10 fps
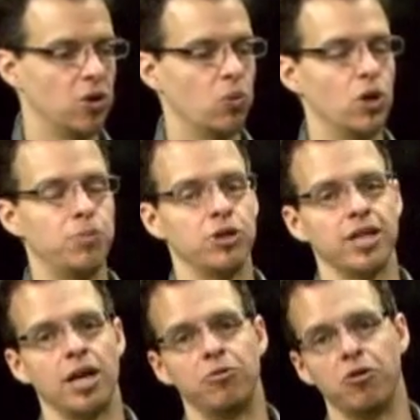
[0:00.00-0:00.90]
so we'll put
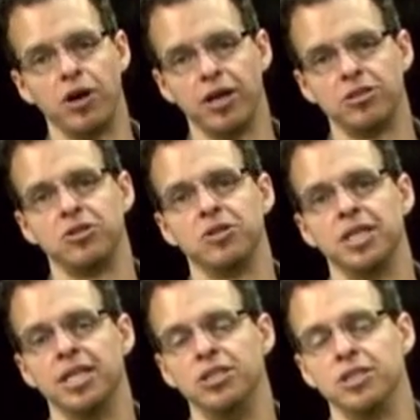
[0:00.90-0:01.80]
that up for you so
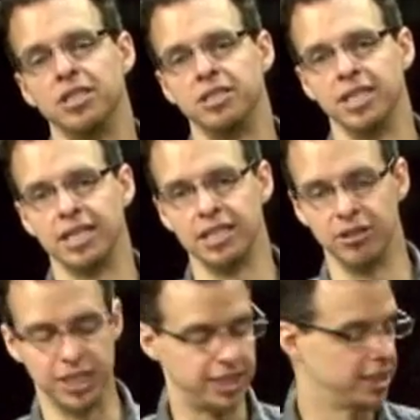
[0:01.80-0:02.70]
that you can see it
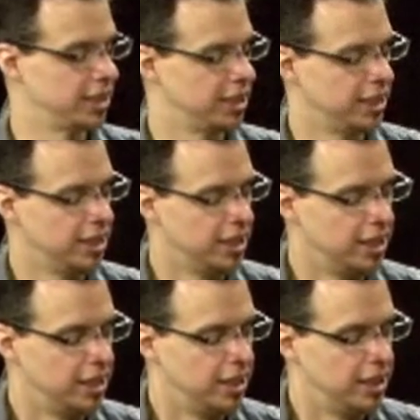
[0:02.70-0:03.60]
clearly.
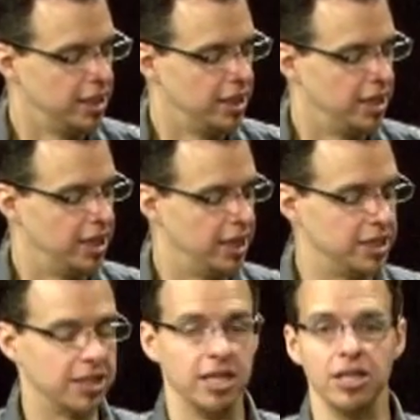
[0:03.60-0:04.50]
And
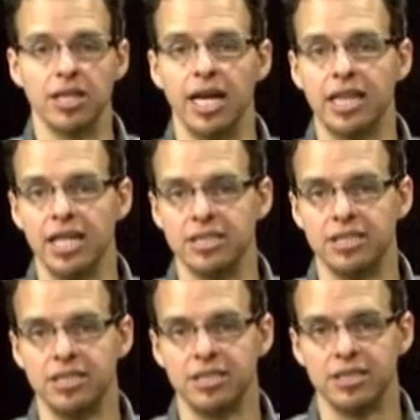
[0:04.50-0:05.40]
it's going to look like
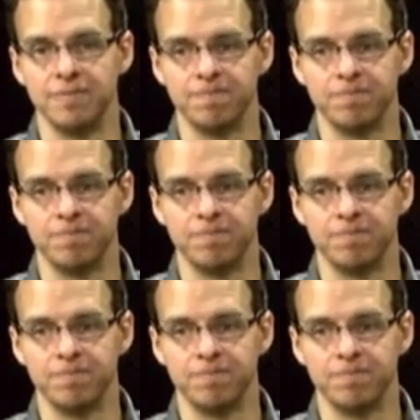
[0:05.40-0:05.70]
this.